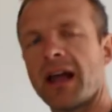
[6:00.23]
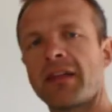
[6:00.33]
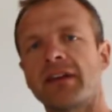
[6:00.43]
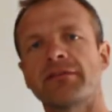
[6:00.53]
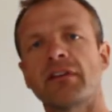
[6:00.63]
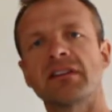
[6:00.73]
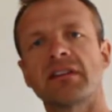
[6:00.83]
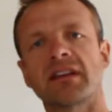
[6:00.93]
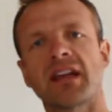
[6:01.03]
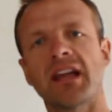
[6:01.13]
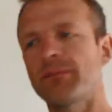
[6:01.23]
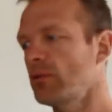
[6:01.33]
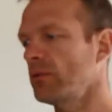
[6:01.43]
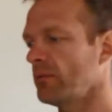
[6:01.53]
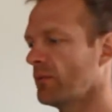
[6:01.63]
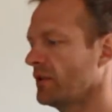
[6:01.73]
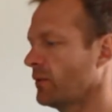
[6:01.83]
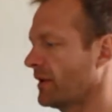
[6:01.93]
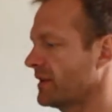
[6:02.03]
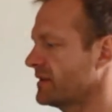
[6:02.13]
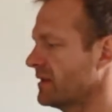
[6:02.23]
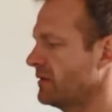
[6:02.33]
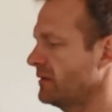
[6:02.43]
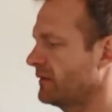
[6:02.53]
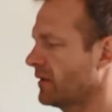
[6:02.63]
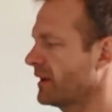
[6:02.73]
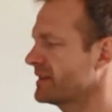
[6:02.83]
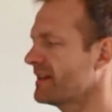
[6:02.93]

at the other end of the cable, what you want to do, you've got a